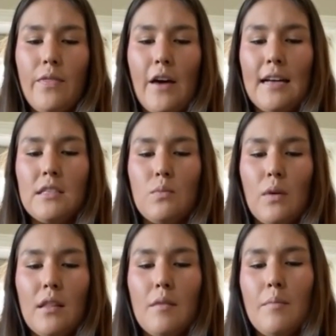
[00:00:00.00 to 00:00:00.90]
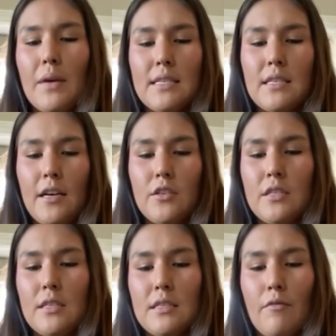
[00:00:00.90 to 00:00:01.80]
that's one of the biggest
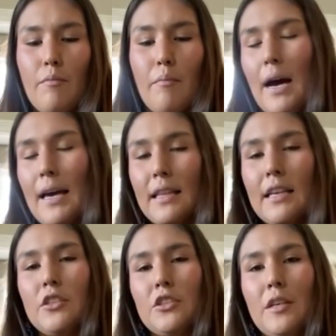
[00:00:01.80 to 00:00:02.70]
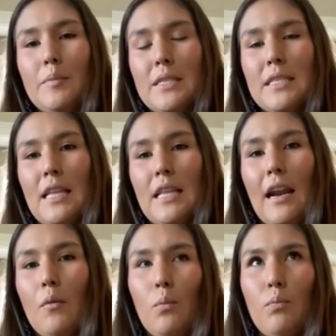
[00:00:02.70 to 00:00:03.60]
characteristics of my leadership, is that
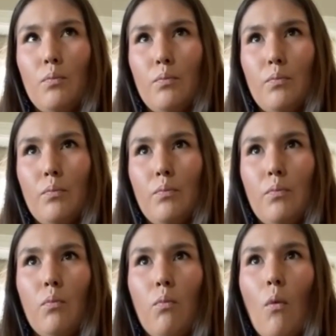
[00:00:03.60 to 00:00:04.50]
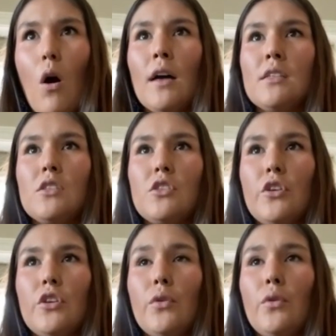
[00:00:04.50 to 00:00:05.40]
I want
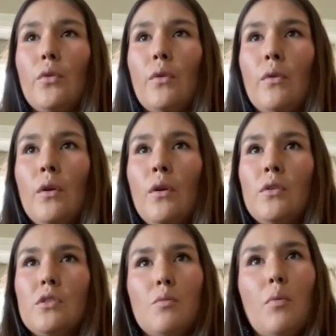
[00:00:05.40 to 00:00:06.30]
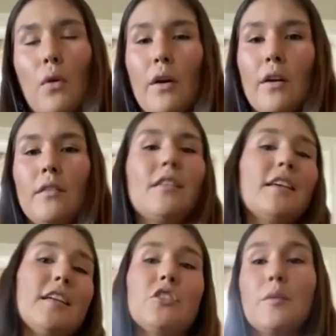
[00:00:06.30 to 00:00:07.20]
to support the
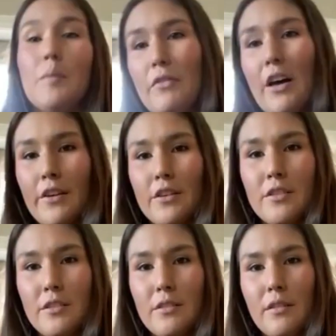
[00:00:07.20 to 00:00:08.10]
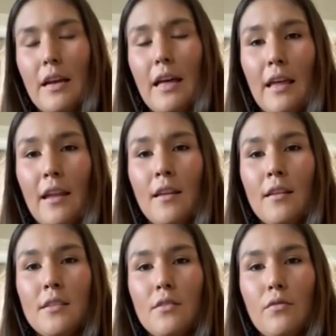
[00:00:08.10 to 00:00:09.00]
leadership of others.
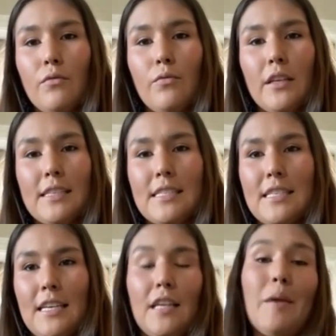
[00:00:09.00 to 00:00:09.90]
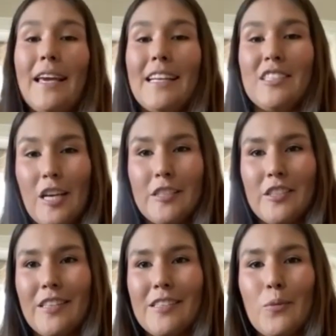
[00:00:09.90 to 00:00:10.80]
And realistically, making
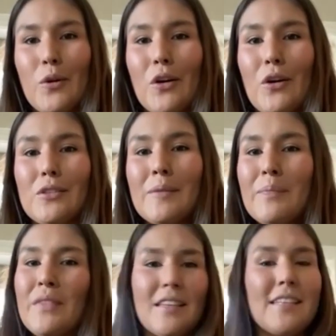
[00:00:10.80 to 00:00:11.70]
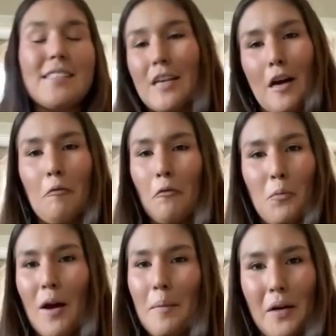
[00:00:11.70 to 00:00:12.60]
change in this world doesn't come
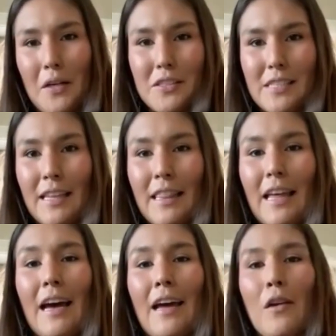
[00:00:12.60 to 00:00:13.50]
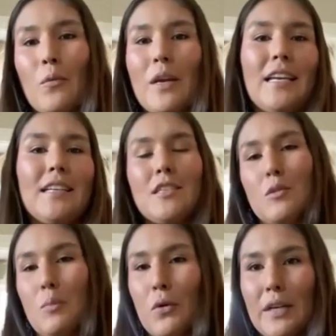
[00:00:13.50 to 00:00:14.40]
from one person, that we need to
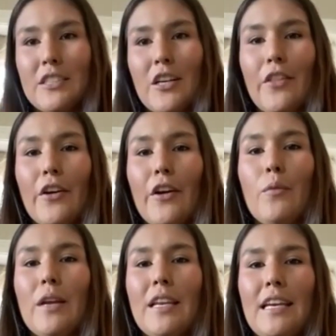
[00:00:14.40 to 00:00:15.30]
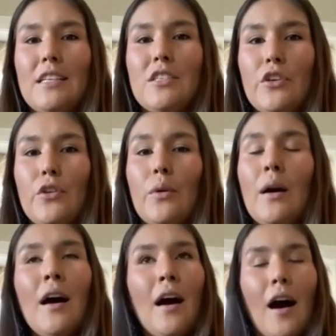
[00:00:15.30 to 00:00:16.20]
support each other and we need to
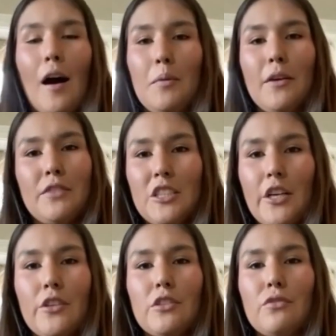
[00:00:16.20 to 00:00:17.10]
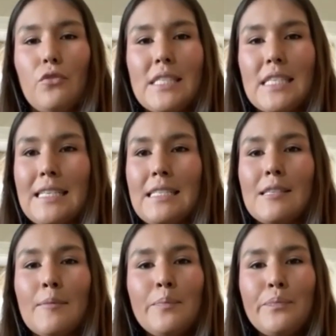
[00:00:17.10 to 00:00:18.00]
uplift each other's
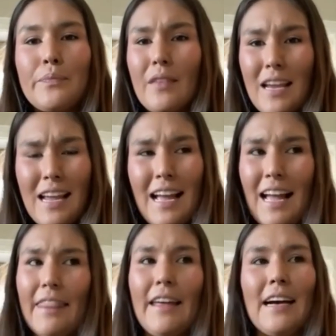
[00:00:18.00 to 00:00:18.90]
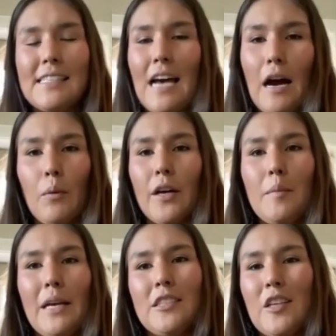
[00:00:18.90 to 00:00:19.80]
voices. And that's how we're going
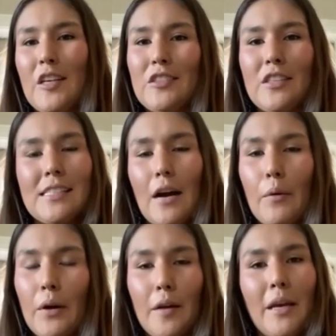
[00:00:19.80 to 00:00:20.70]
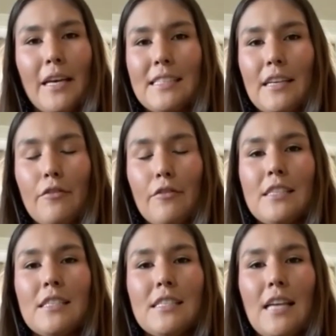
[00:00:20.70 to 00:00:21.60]
to make change. That's how we're going to make a
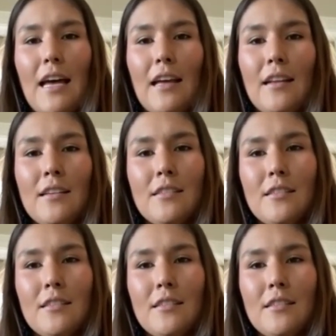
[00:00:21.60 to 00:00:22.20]
difference and